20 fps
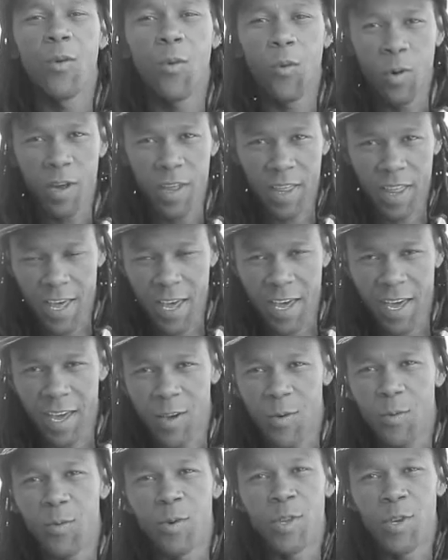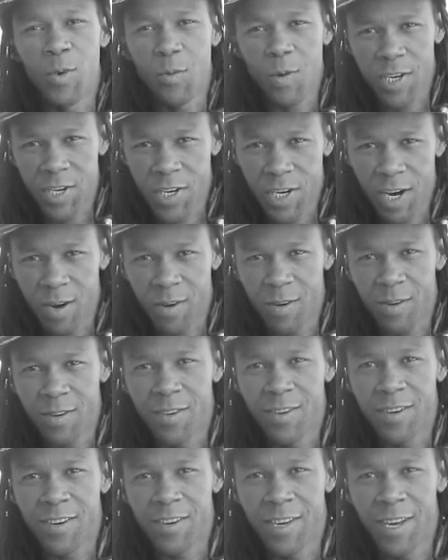we're there, we do a show,
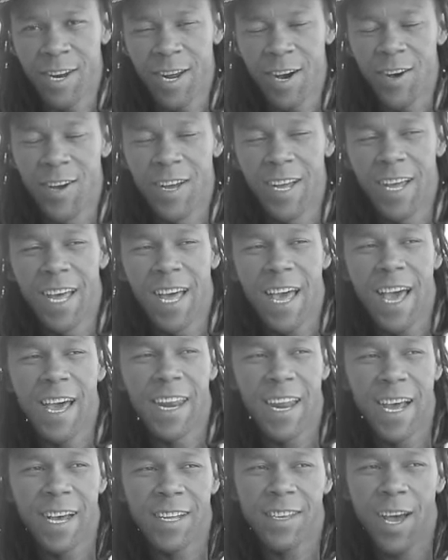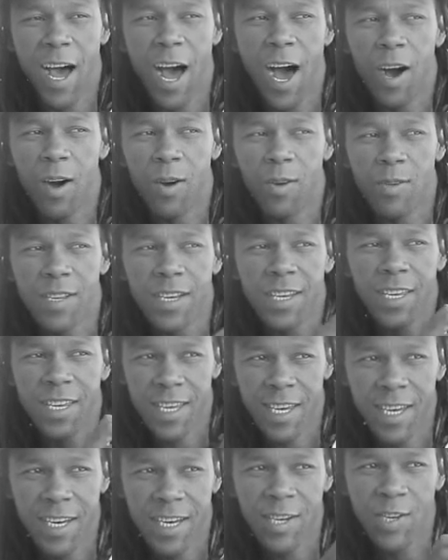and that's how the
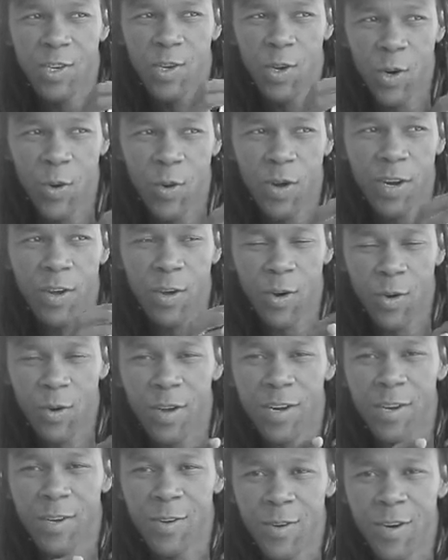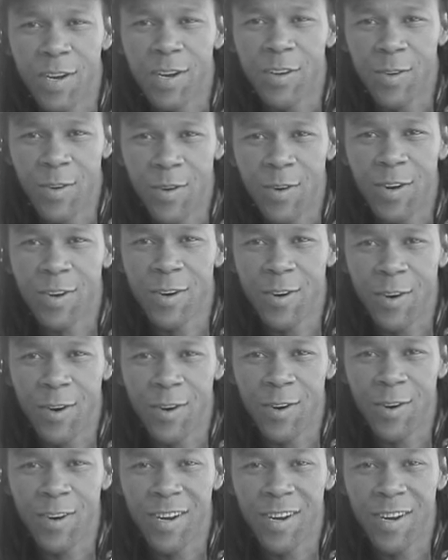scene just grew and grew and grew and grew and grew.